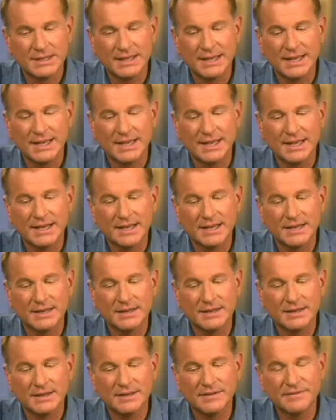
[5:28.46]

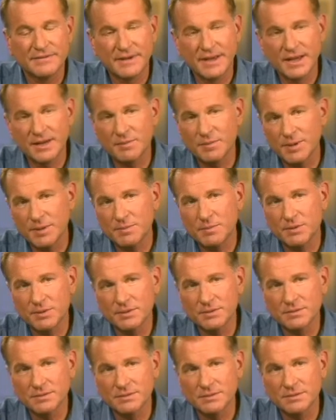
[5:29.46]
And in fact,
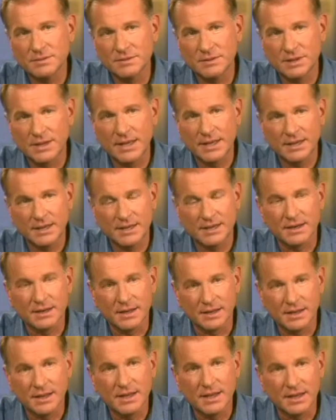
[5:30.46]
people like it a
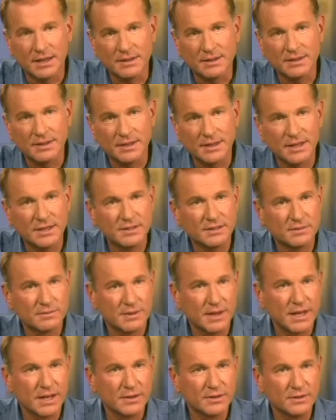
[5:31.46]
lot. They like to
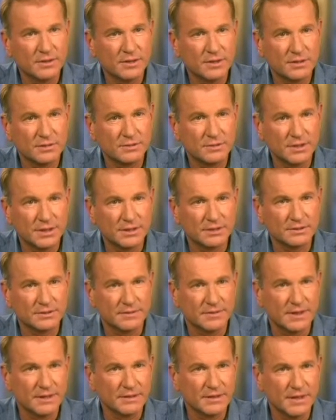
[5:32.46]
ride on the coattails
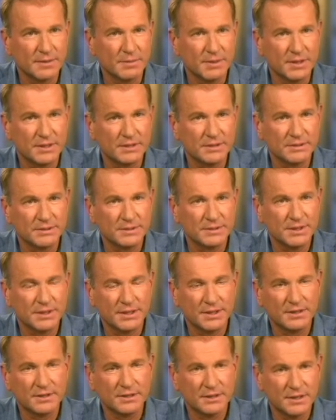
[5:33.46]
of that type of energy,
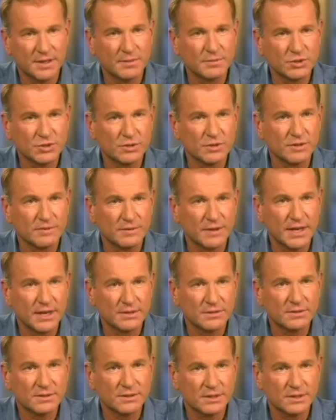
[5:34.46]
and it comes sort of
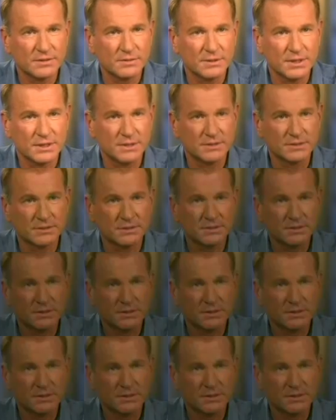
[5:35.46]
naturally to us.